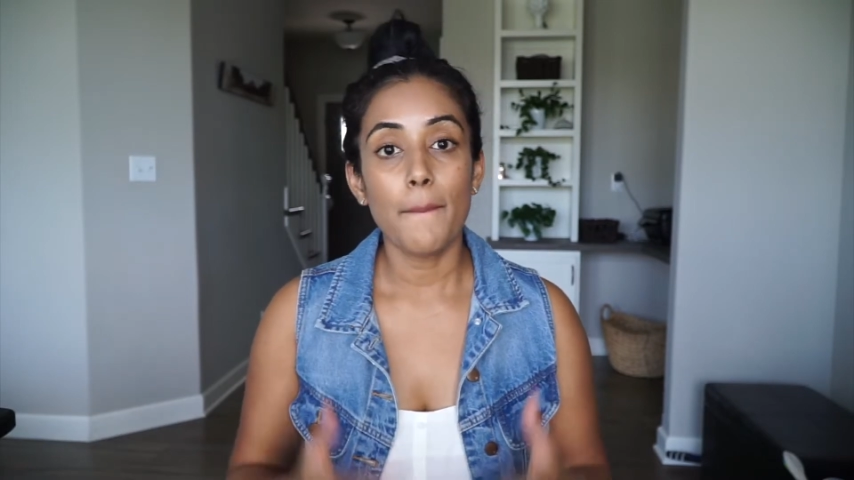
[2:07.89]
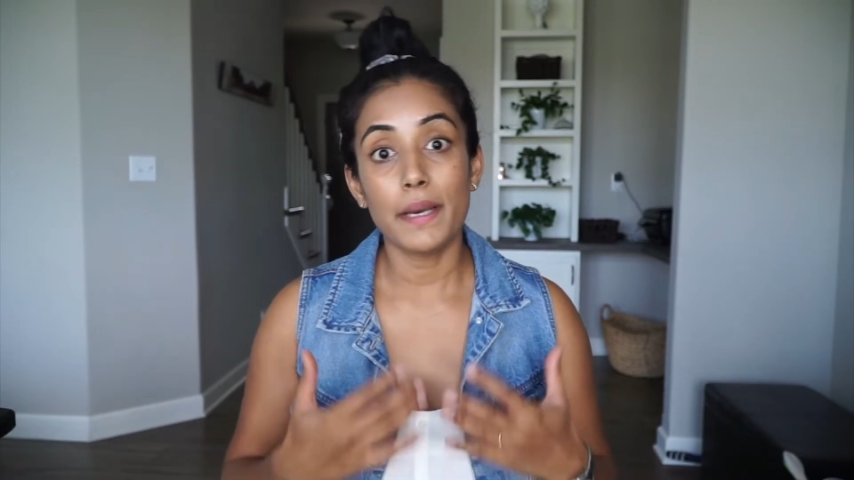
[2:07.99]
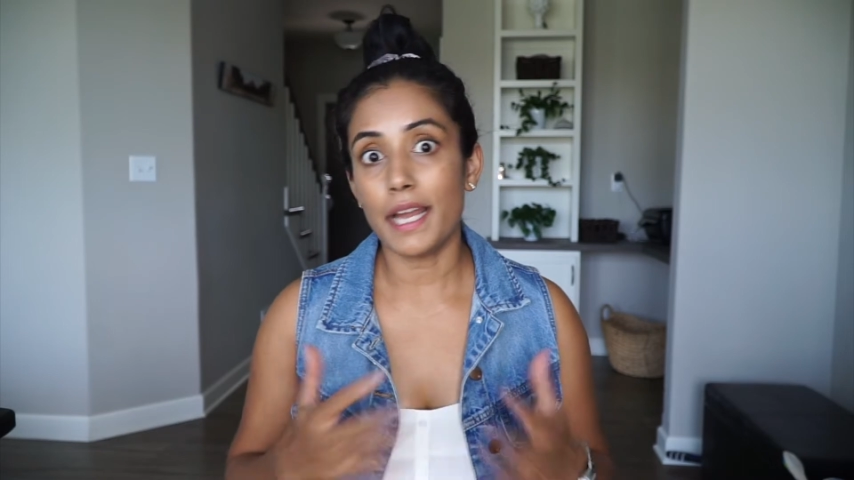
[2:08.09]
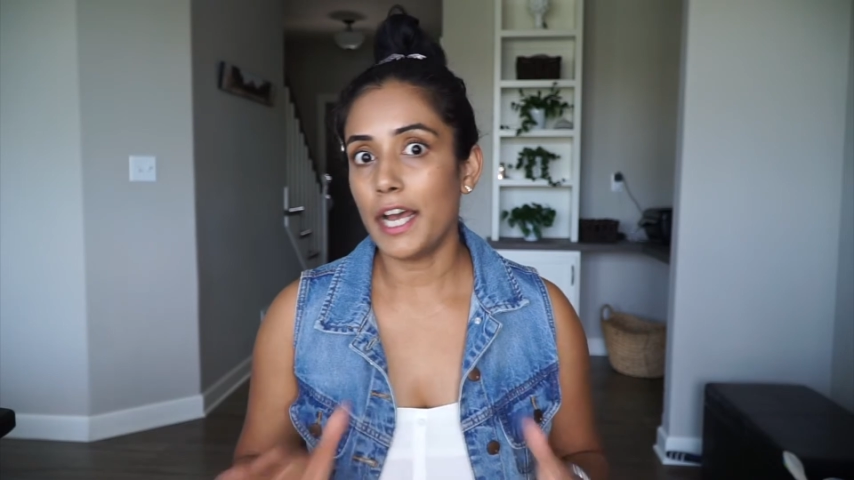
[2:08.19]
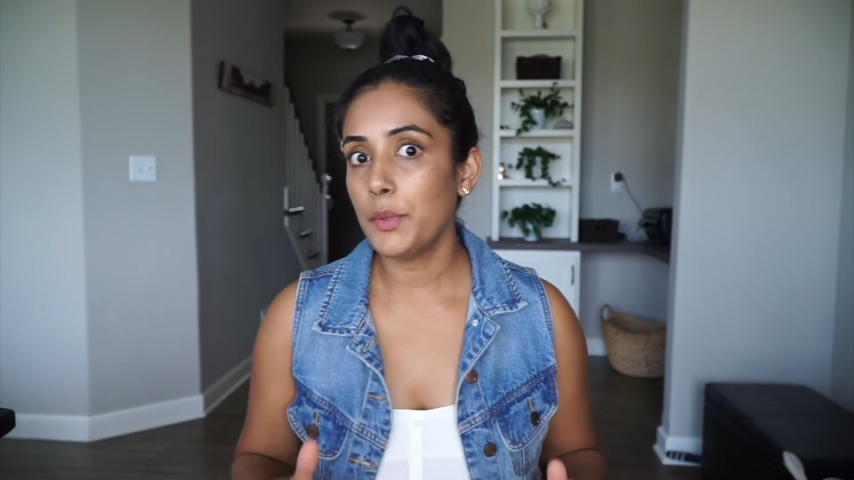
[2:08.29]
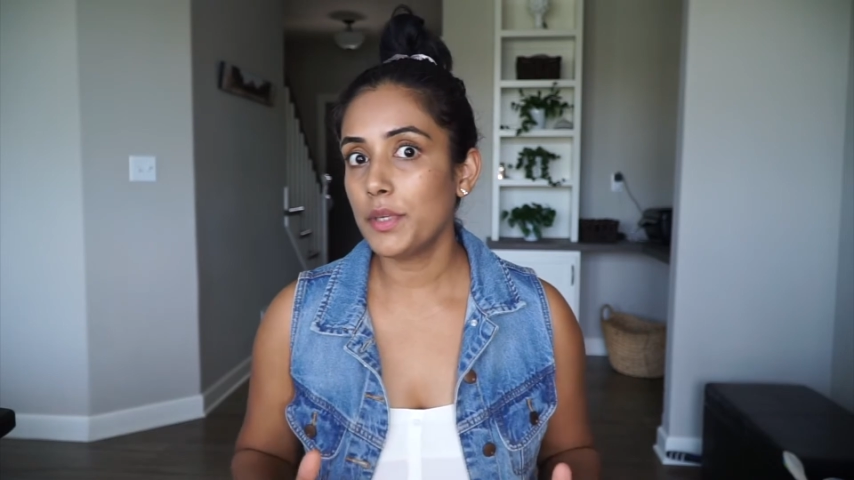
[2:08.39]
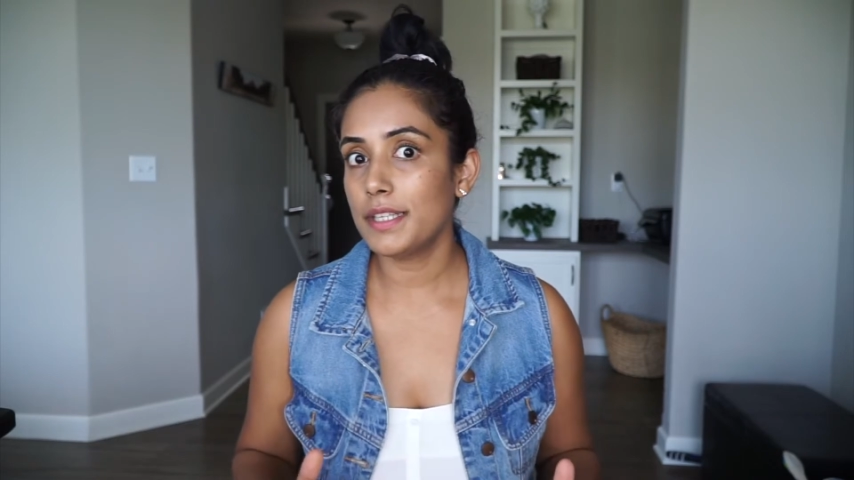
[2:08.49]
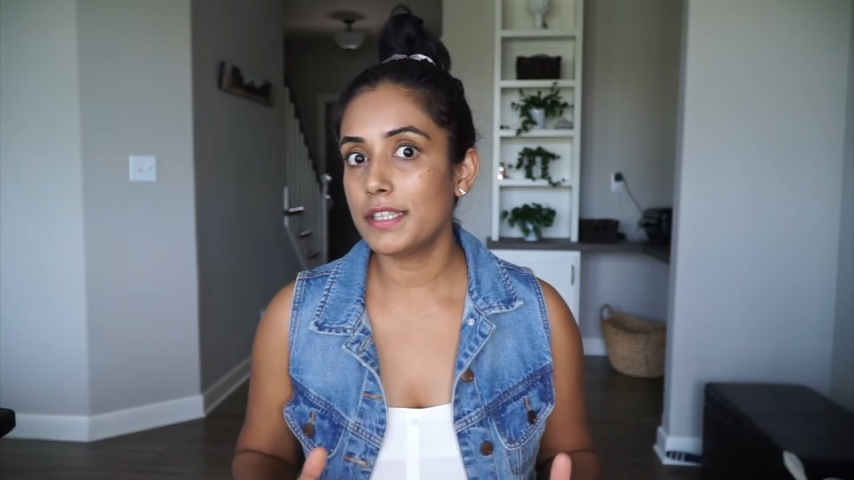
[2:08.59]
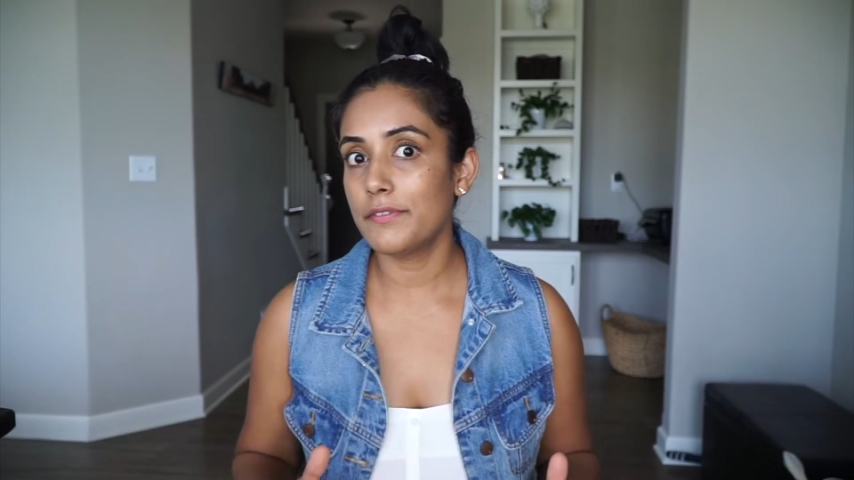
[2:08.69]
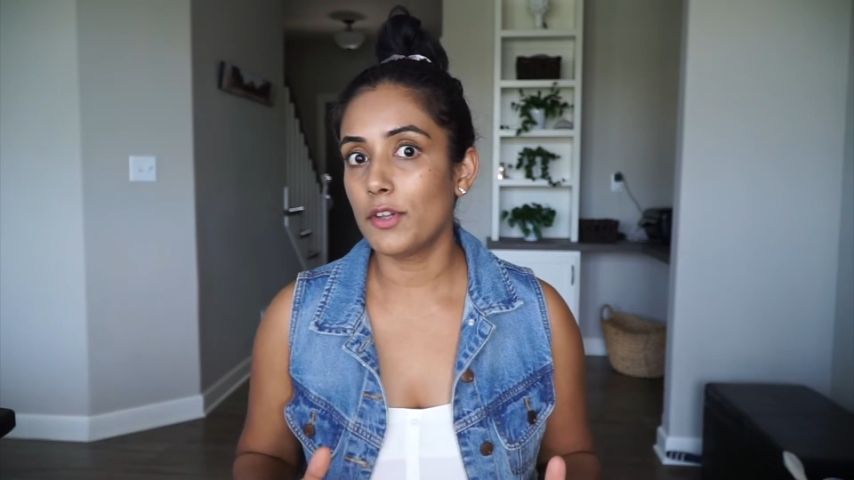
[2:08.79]
but I want
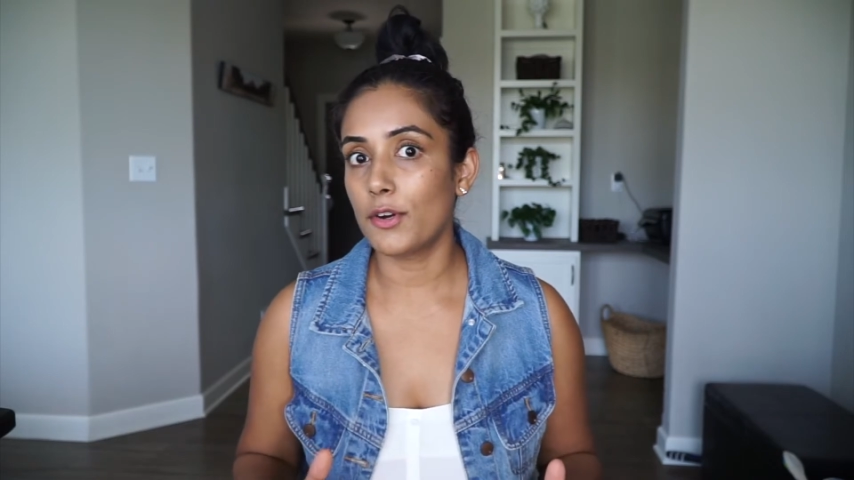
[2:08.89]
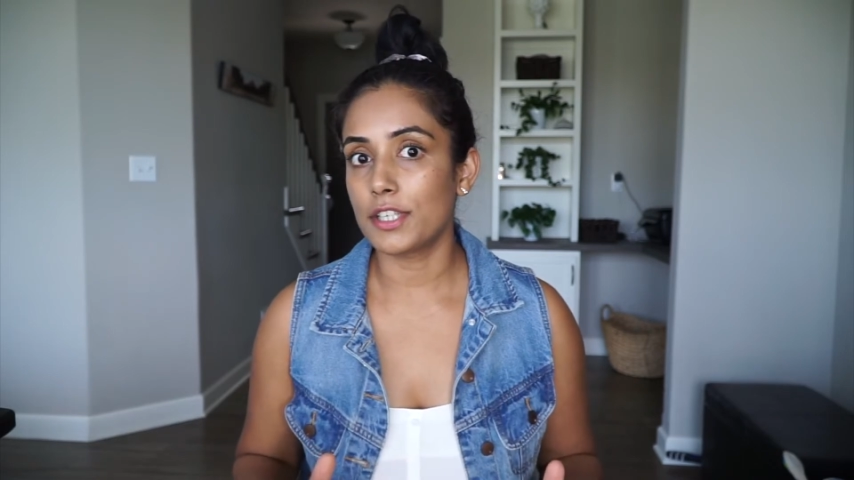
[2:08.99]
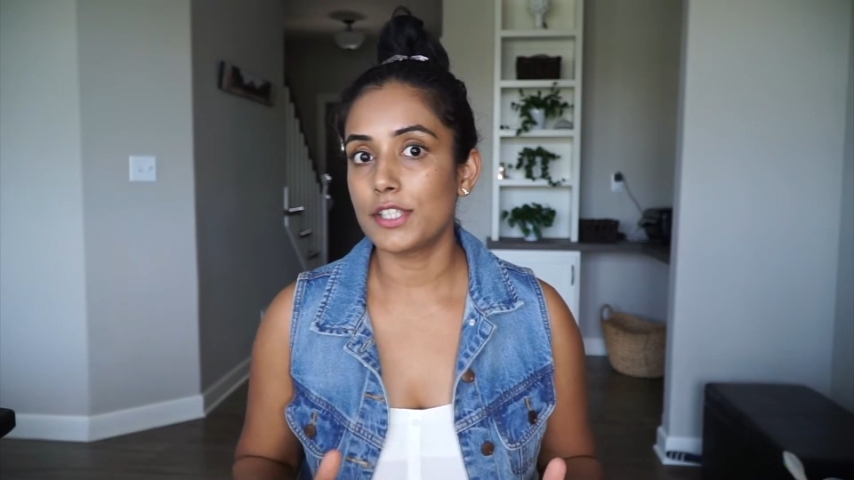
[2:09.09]
to live longer,